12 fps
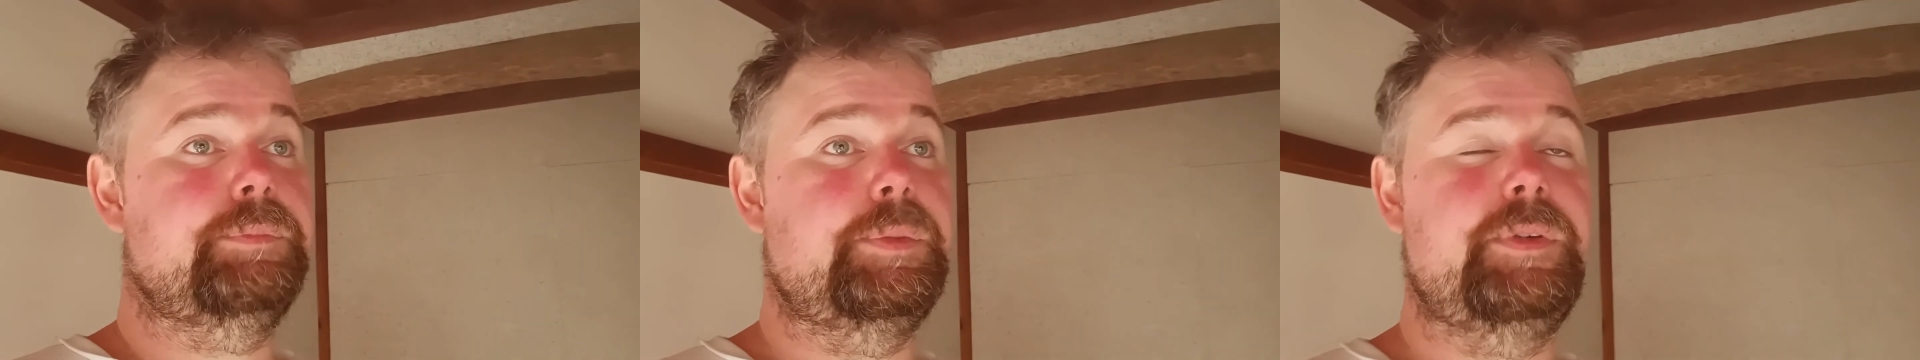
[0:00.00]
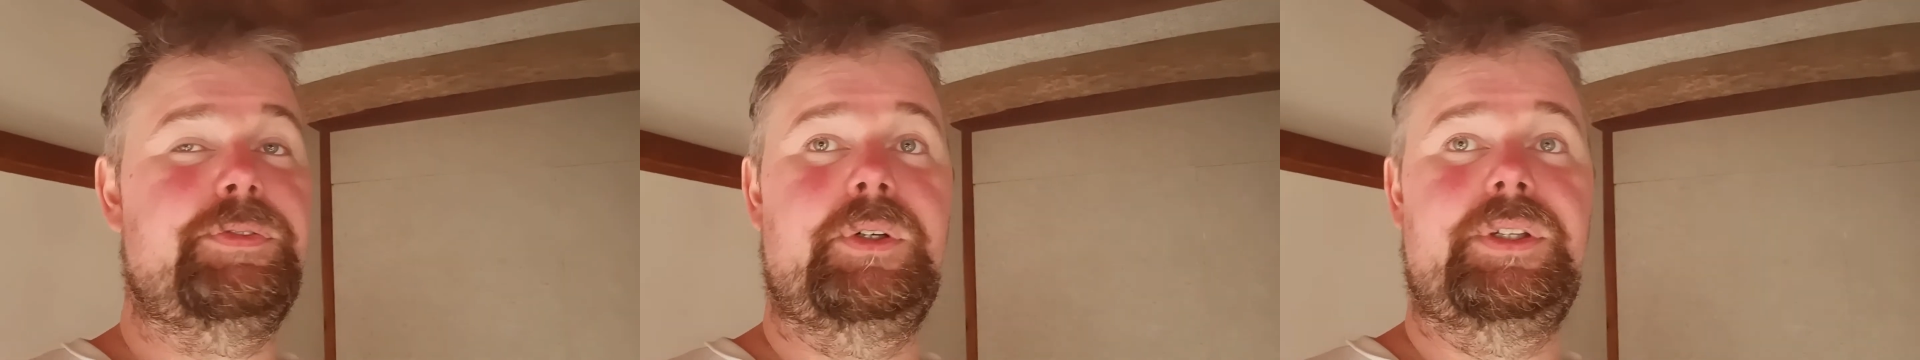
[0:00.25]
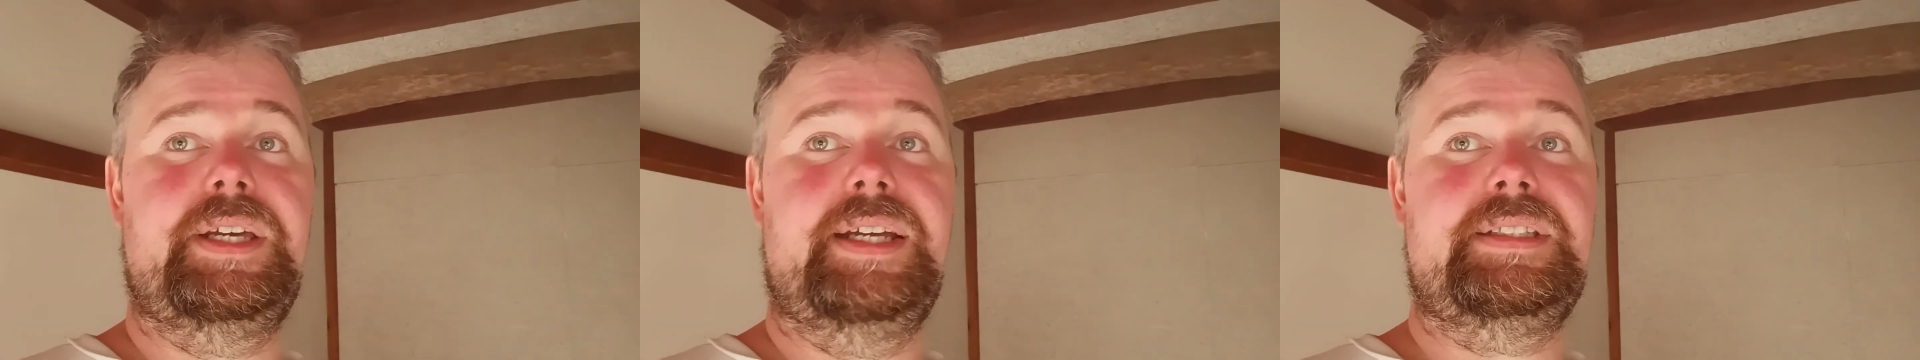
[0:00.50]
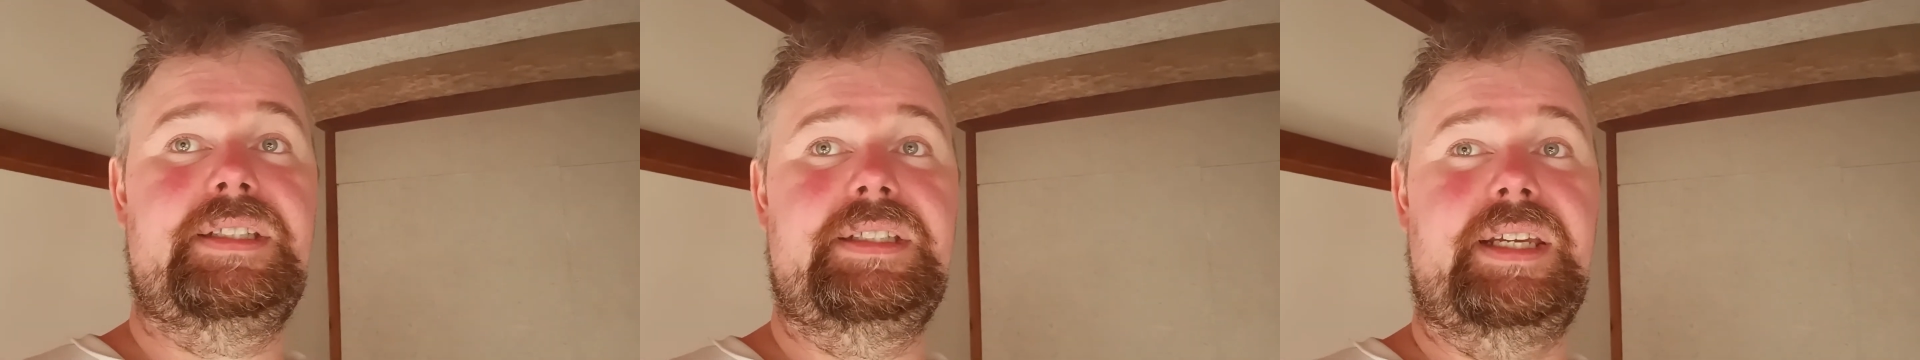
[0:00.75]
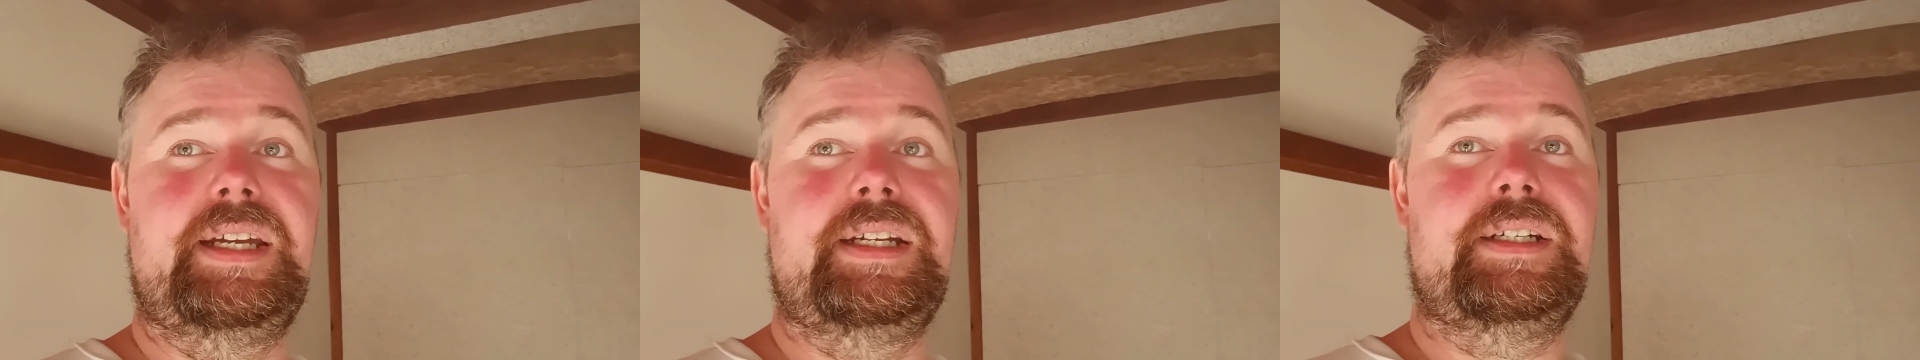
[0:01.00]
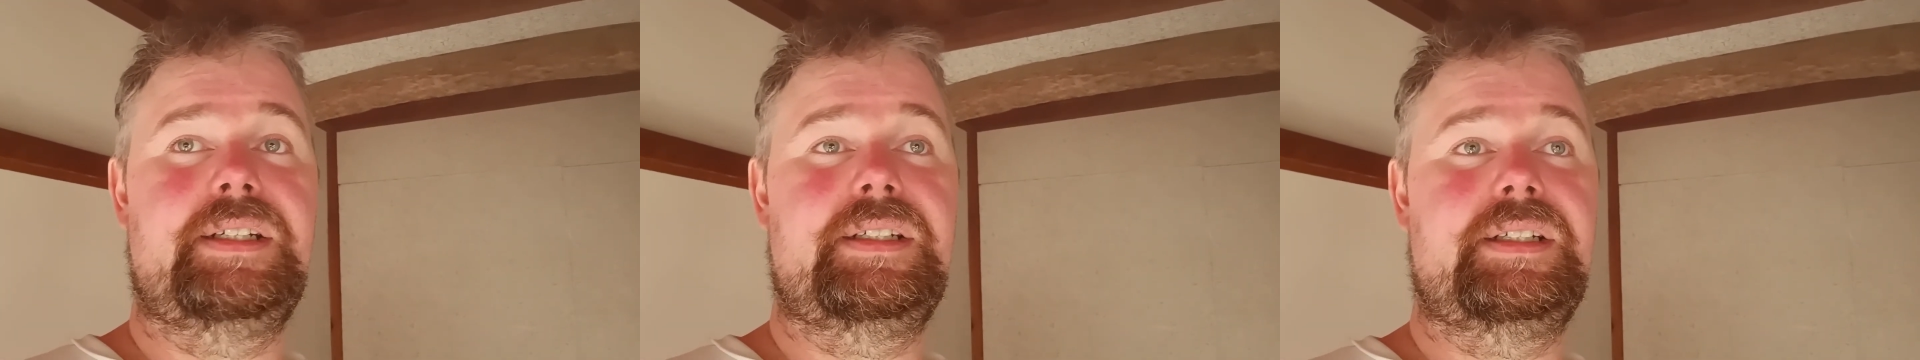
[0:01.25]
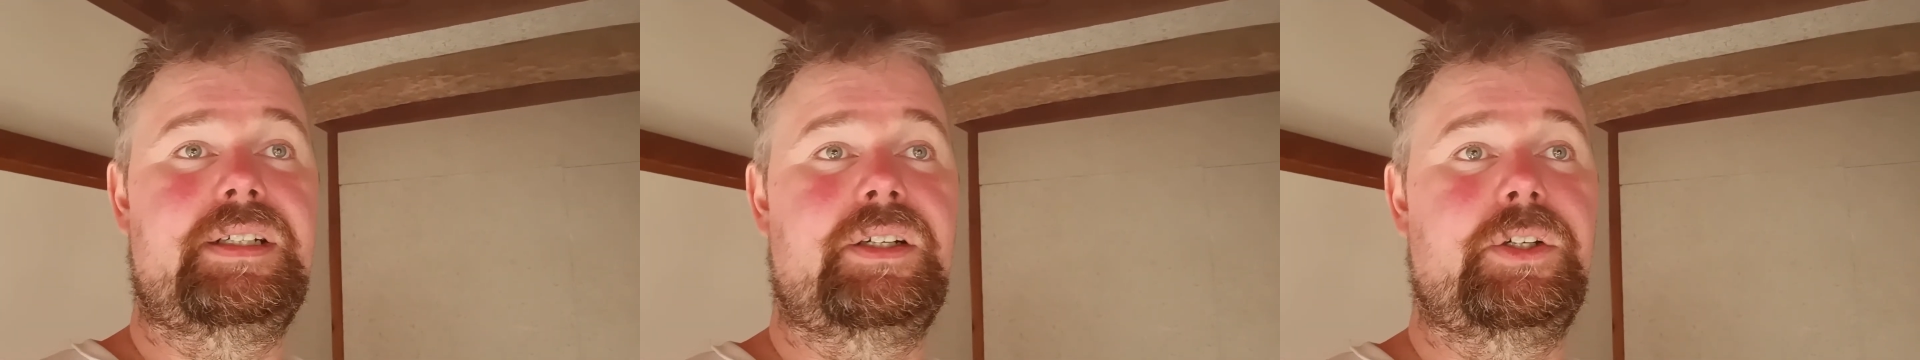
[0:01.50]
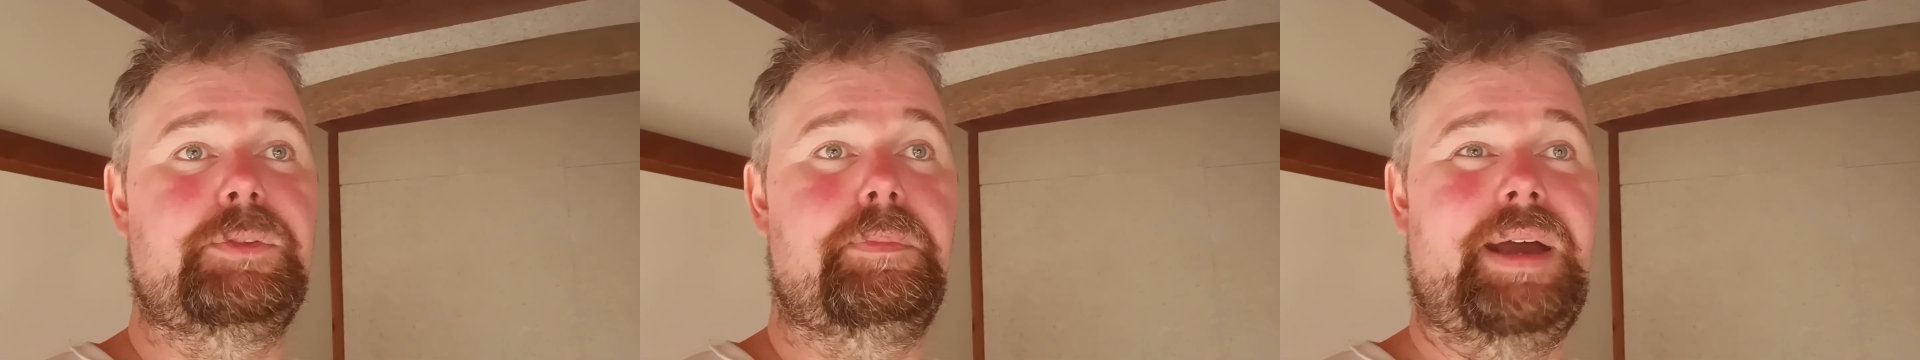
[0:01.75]
But before that, yeah,
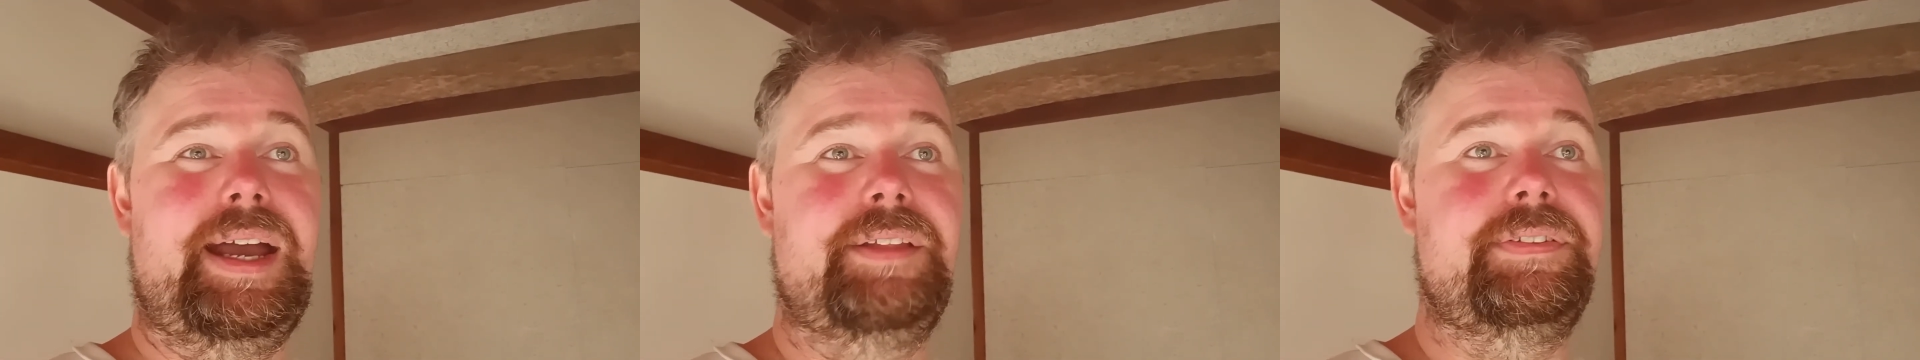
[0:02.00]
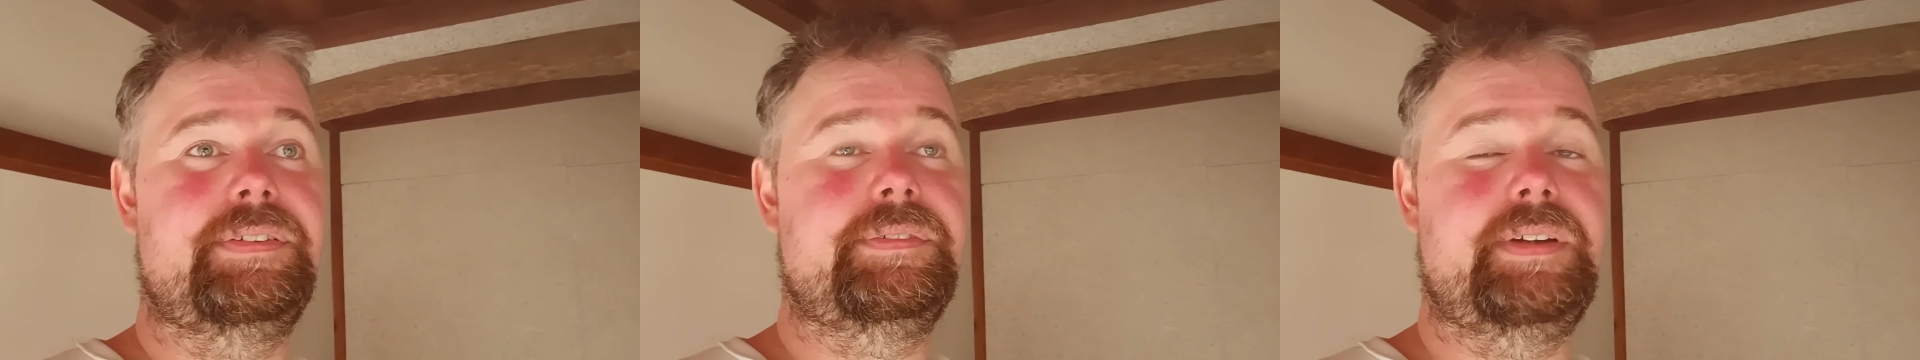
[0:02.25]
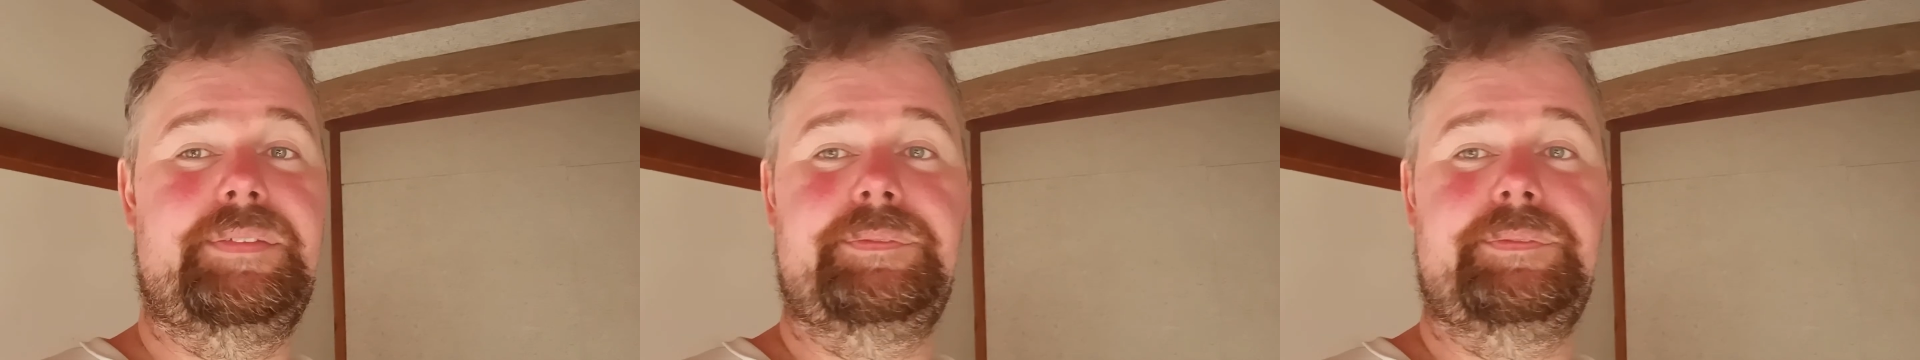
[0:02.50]
hot bath